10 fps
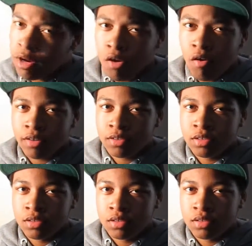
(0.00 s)
Bret
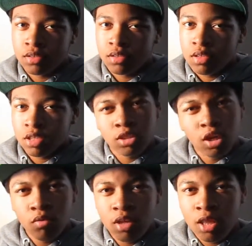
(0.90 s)
Hart.
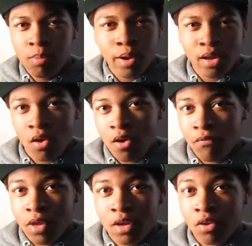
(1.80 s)
You don't need the Bret
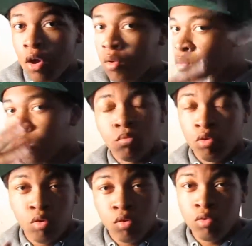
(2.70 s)
Hart figure, no.
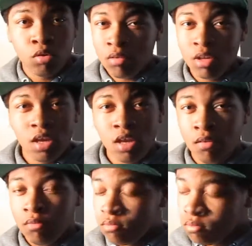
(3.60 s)
You don't
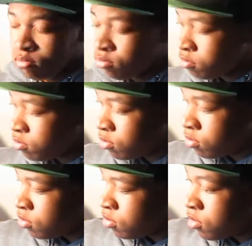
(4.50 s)
need it.
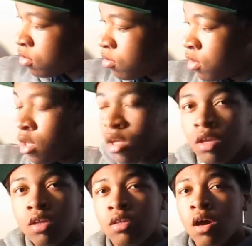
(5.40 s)

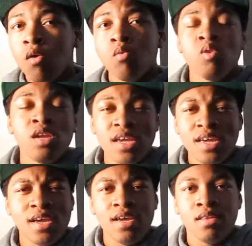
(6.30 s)
You don't
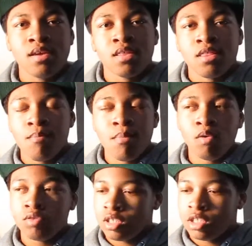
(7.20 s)
need the
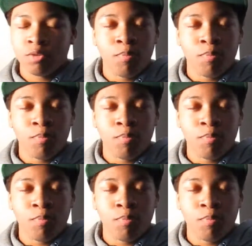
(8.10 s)
most